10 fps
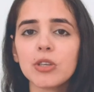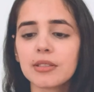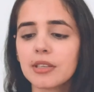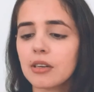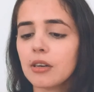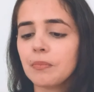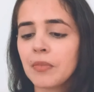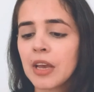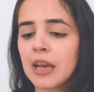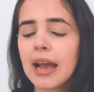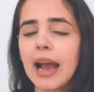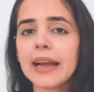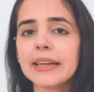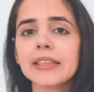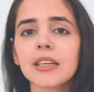is here,
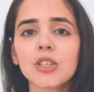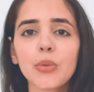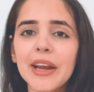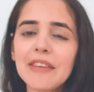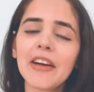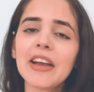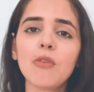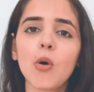and 25